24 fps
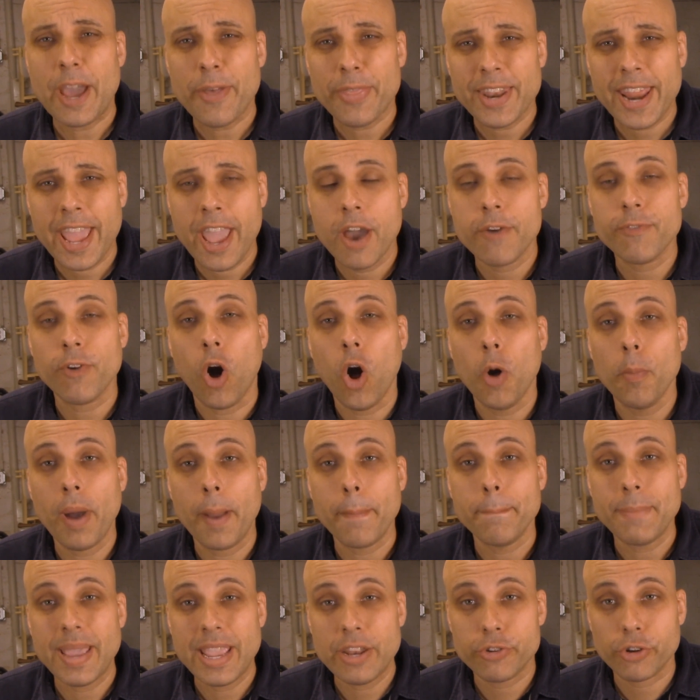that I have all my
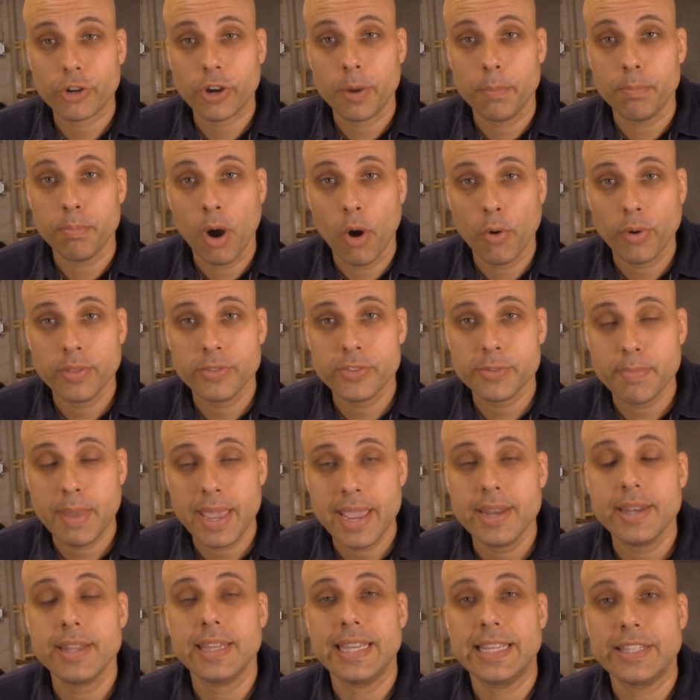major components
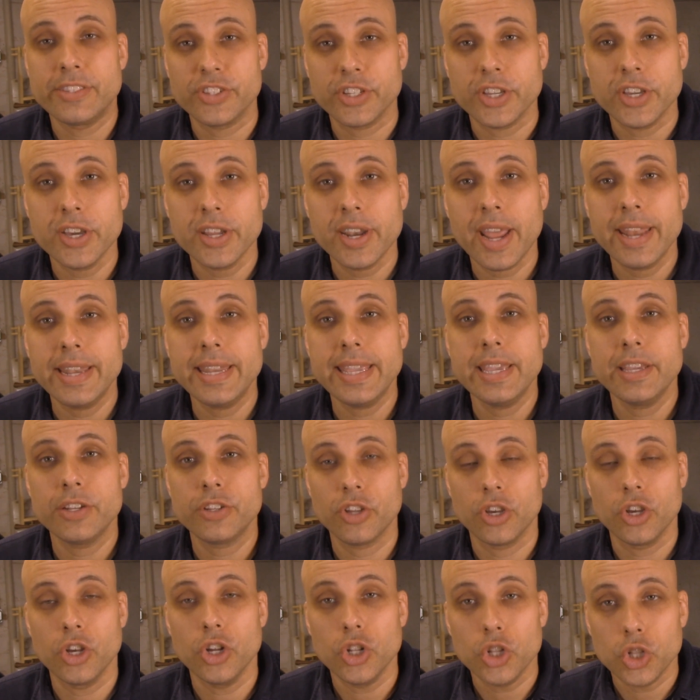made, it's a good idea
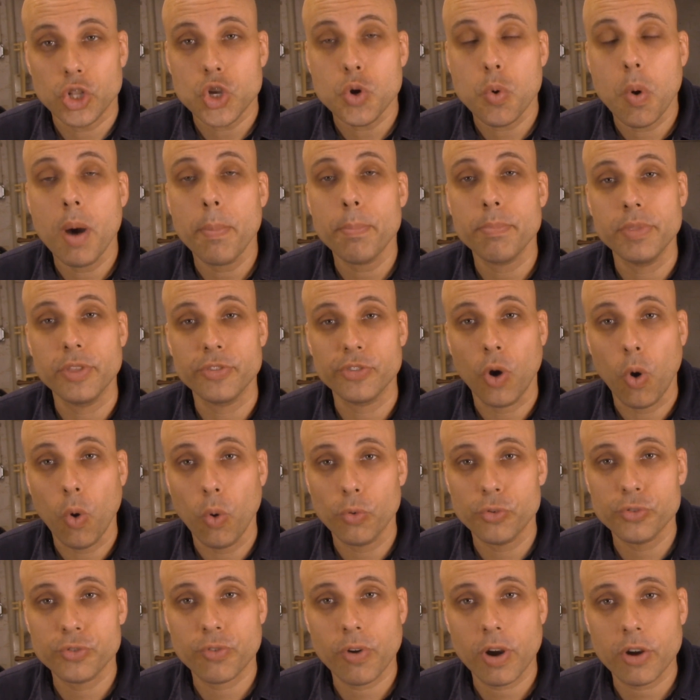to glue up this
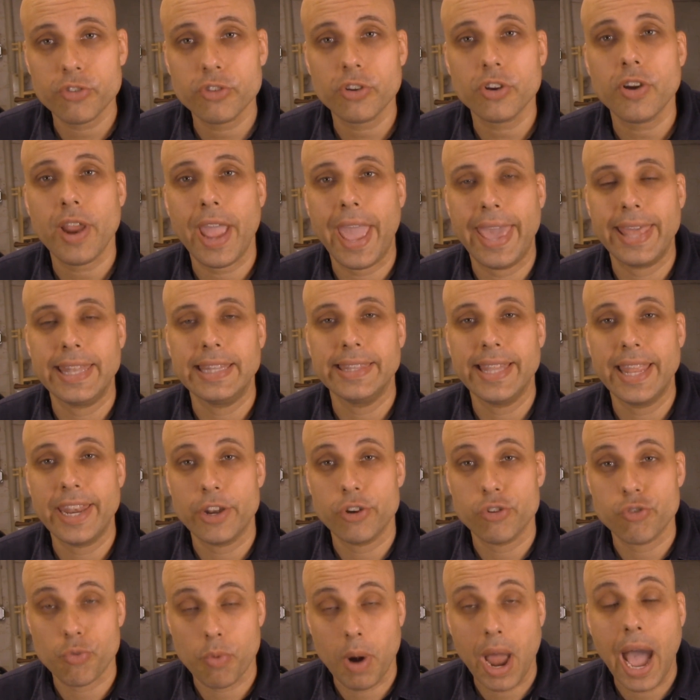whole structure and let
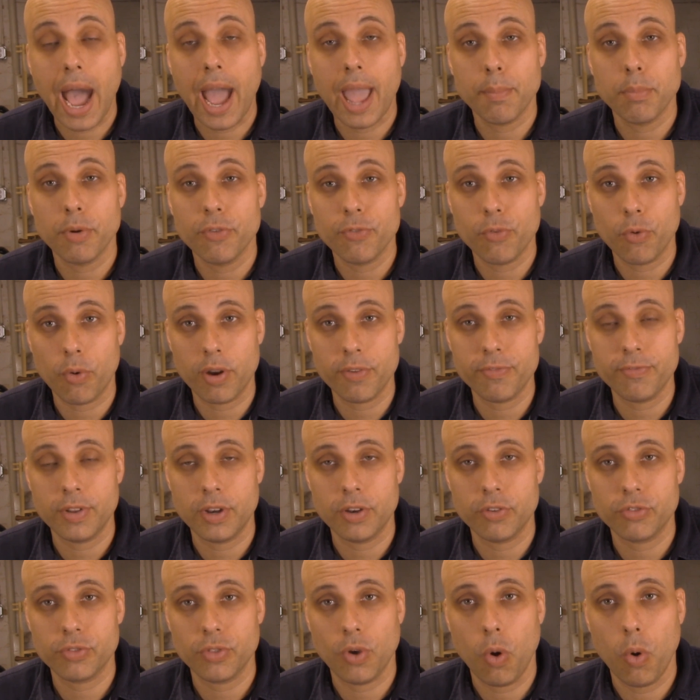it dry before I
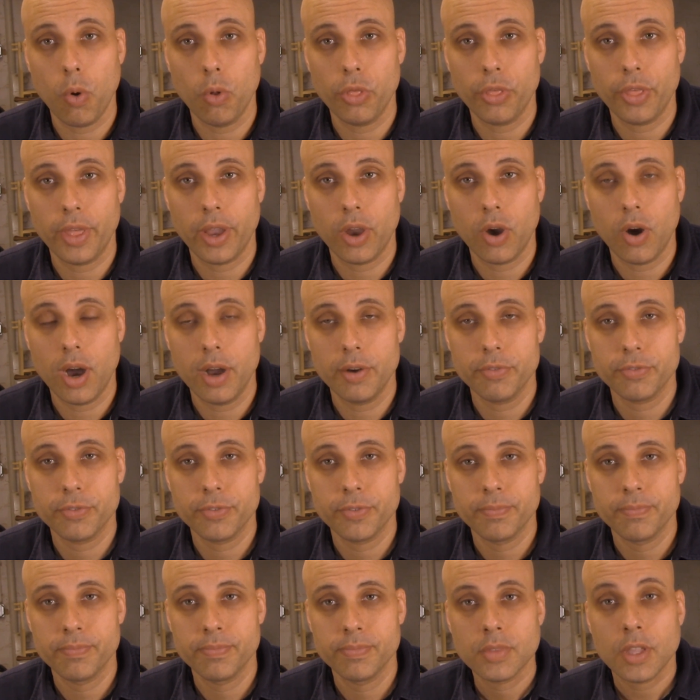finish the whole thing
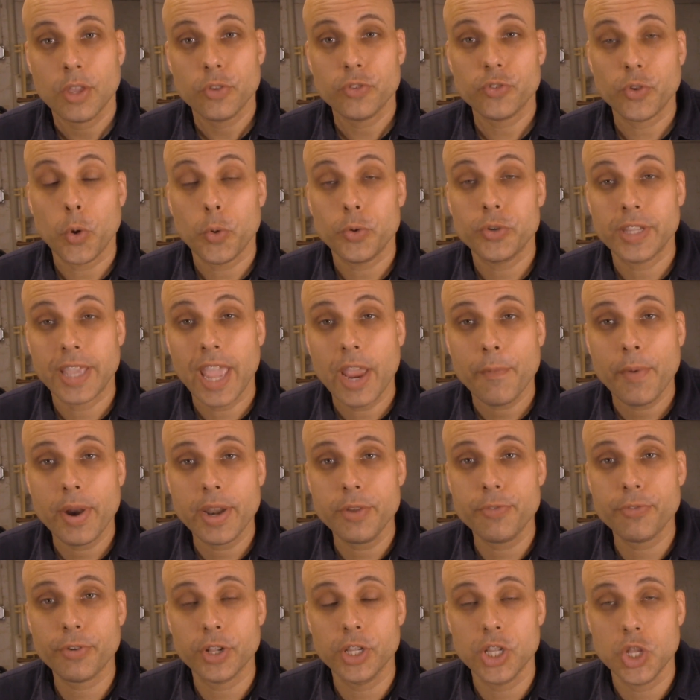off. So to get
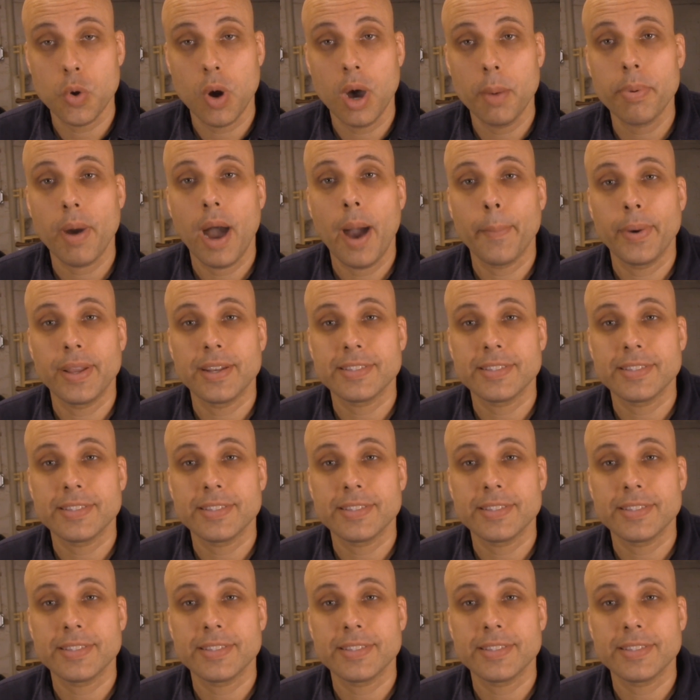ready for glue up, I'm going to